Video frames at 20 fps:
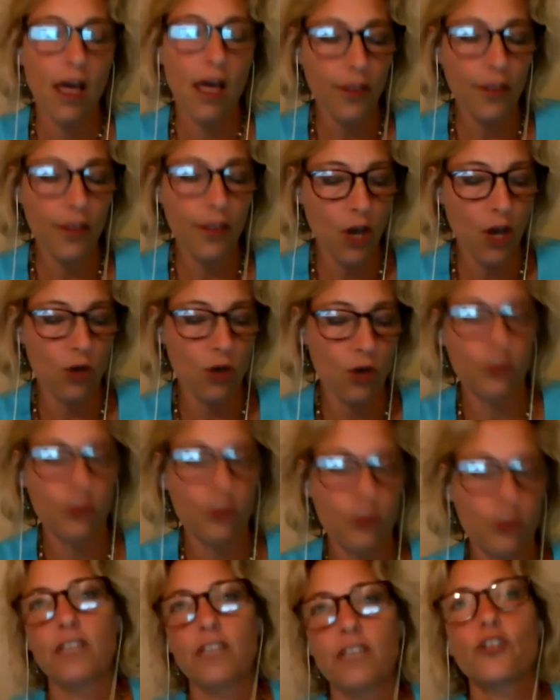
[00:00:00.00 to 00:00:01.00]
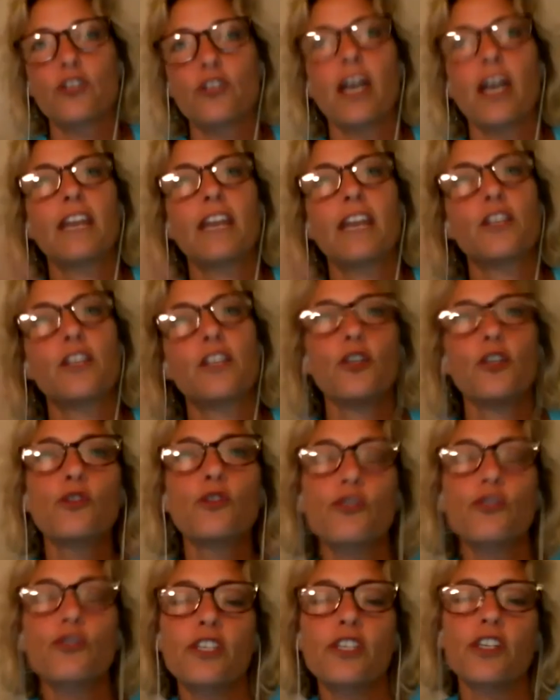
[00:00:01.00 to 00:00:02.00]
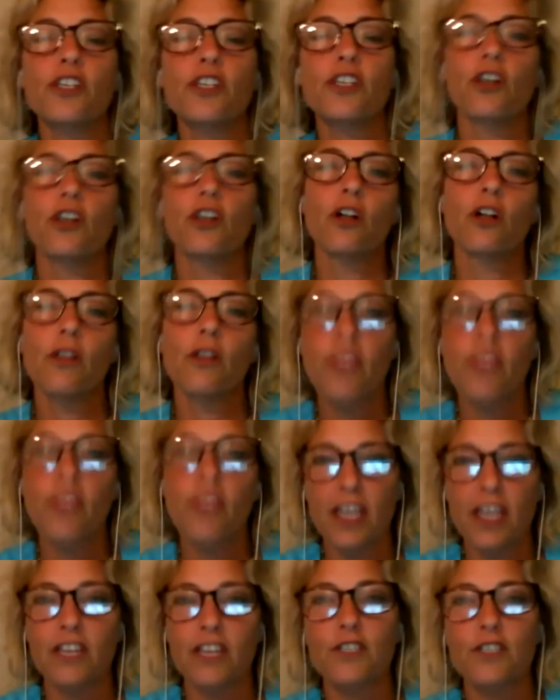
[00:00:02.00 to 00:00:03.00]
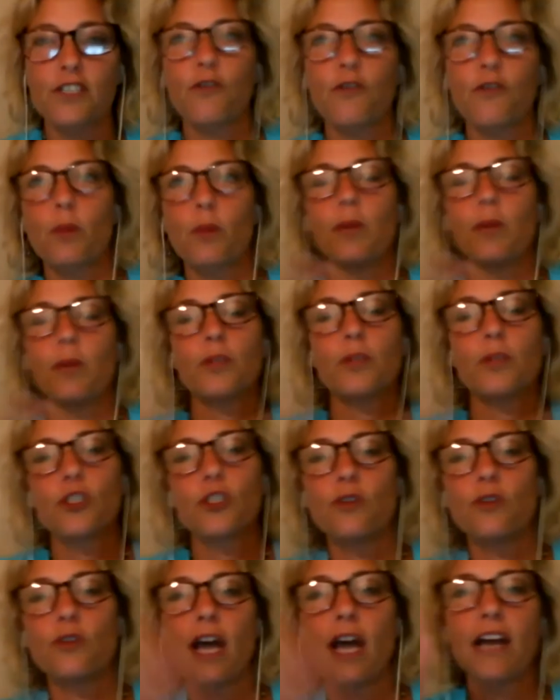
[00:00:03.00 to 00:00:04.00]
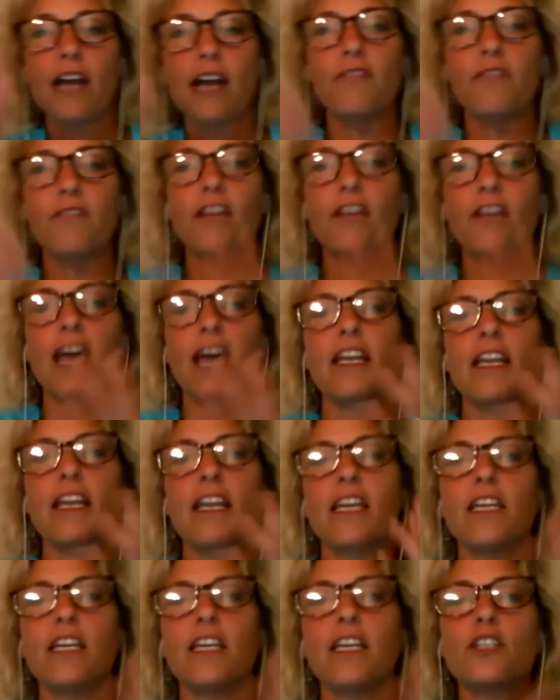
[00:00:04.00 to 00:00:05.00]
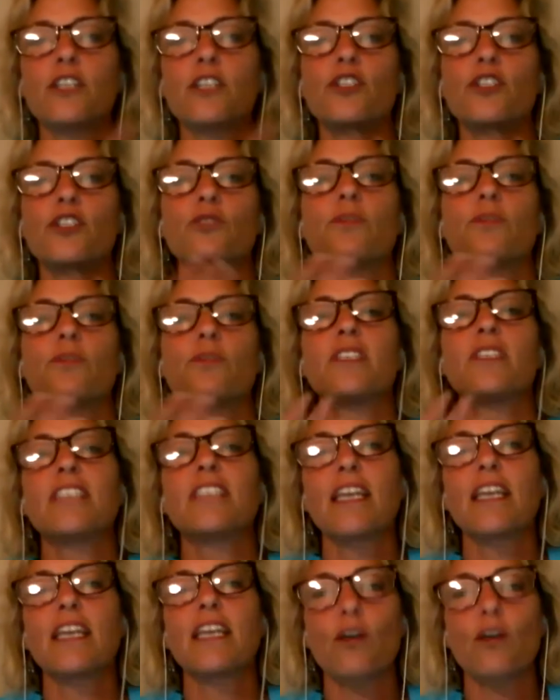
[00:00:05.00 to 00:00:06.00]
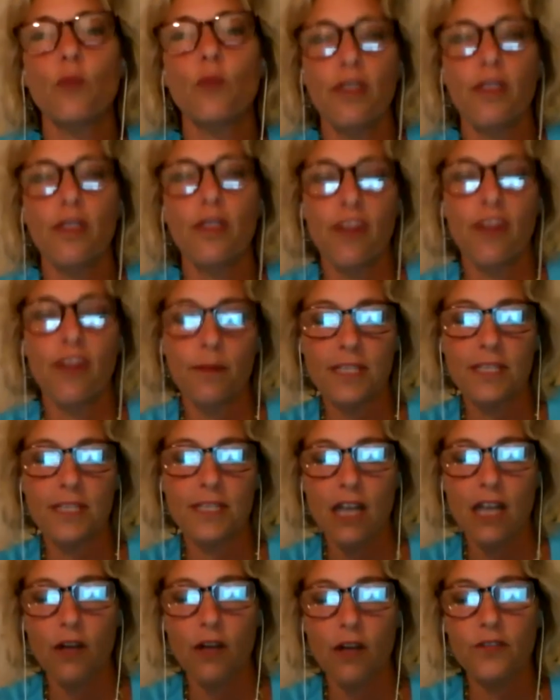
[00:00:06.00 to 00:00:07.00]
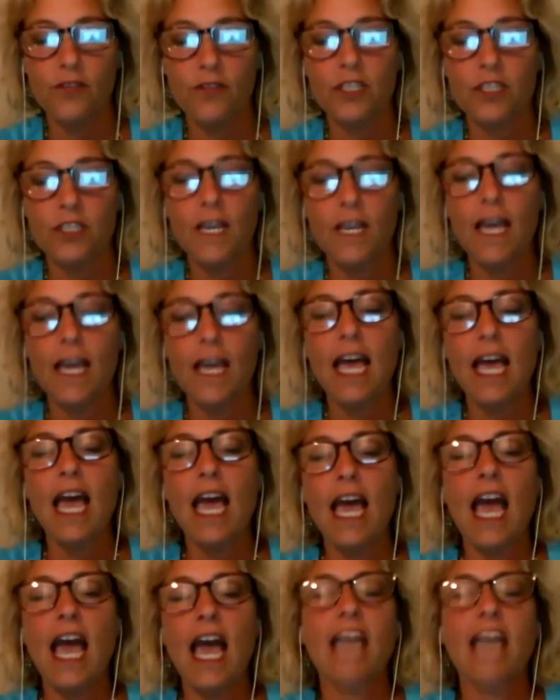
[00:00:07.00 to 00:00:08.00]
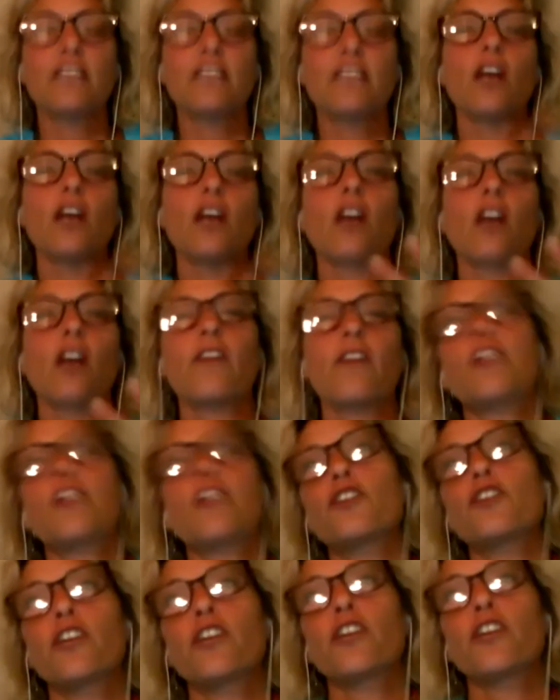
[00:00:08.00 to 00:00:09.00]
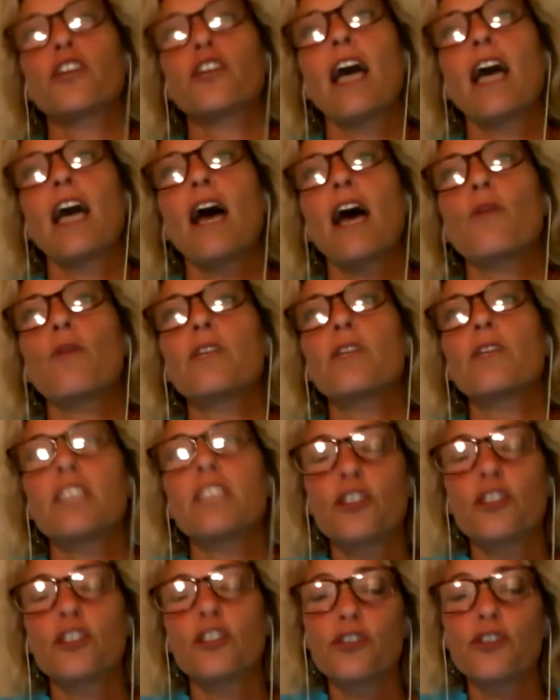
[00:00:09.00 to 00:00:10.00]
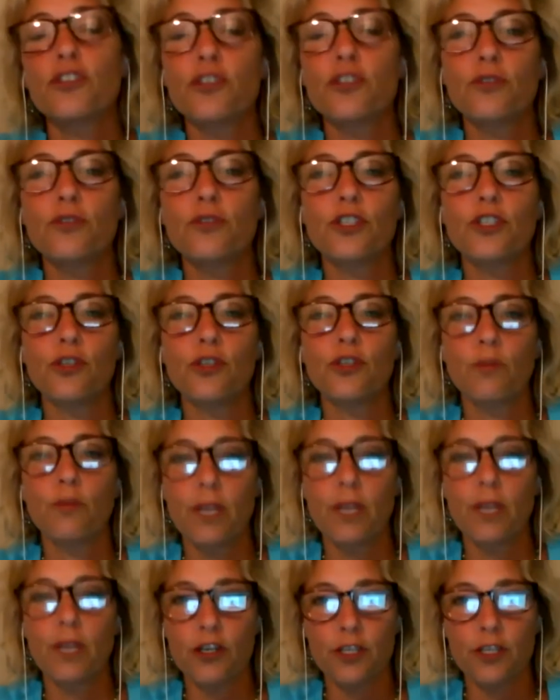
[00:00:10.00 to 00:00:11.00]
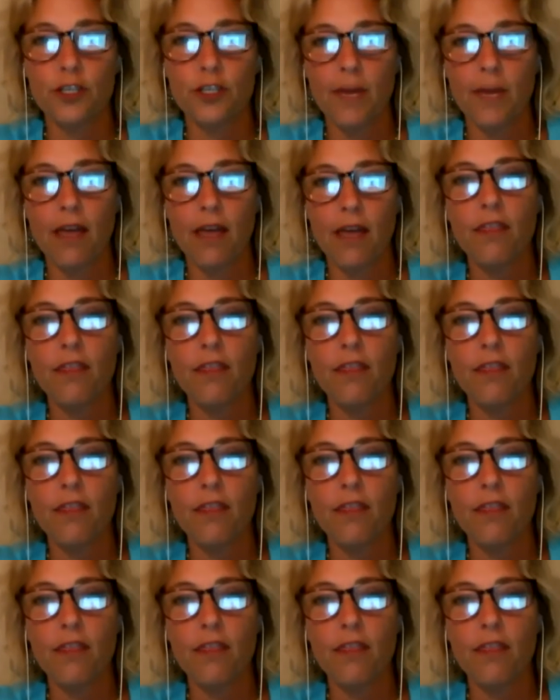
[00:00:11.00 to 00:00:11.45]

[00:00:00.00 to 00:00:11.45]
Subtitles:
coach, and trying nutritional things for people to kind of get into sync with themselves. And along that journey, I was introduced to Peter Smith